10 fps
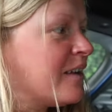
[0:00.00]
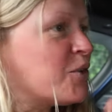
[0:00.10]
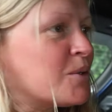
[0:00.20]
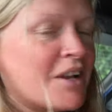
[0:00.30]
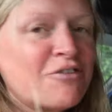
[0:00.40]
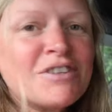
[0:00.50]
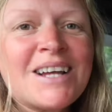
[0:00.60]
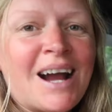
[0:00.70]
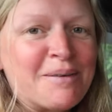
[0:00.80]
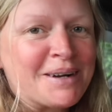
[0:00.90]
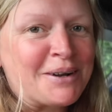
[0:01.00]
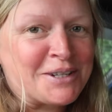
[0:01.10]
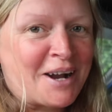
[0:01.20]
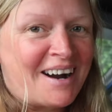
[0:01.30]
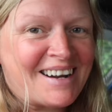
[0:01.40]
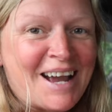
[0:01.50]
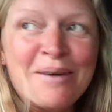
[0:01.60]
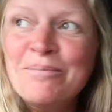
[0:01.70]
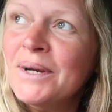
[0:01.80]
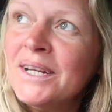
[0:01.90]
If there was ever a time when I was car
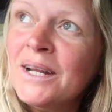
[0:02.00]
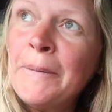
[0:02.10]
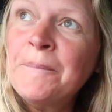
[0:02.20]
camping